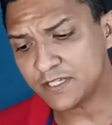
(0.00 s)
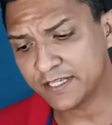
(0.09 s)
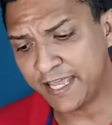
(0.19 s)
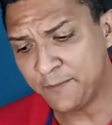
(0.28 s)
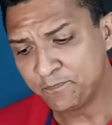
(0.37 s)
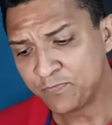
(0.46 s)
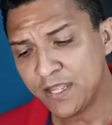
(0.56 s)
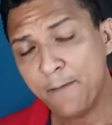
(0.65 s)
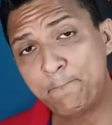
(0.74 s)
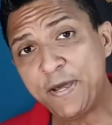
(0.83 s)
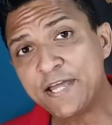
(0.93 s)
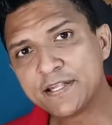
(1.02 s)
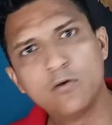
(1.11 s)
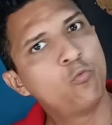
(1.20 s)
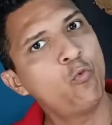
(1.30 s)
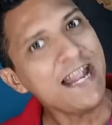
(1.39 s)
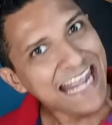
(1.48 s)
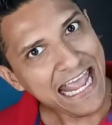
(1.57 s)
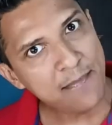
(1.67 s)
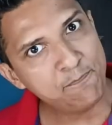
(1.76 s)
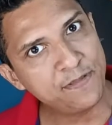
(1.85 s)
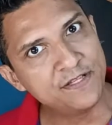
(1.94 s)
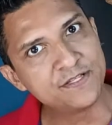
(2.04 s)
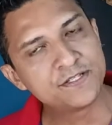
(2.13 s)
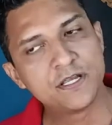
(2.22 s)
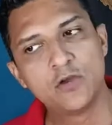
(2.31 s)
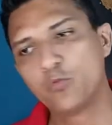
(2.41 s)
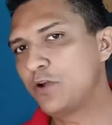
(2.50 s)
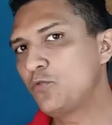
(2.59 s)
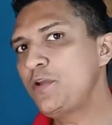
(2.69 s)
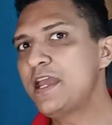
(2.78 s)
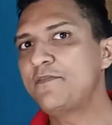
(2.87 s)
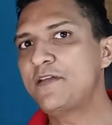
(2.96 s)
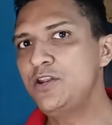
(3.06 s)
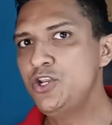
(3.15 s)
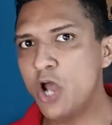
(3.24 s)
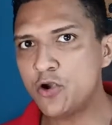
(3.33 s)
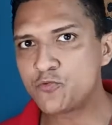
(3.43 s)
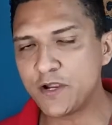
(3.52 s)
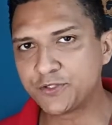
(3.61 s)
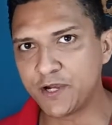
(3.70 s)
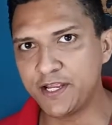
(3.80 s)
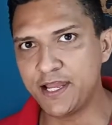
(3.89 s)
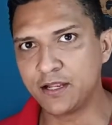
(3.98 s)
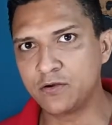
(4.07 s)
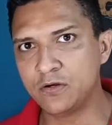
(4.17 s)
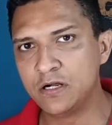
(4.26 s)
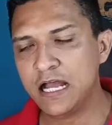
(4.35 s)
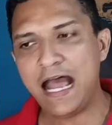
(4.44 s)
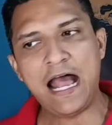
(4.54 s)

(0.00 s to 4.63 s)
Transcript: Okay, but what happens when we have a non-right triangle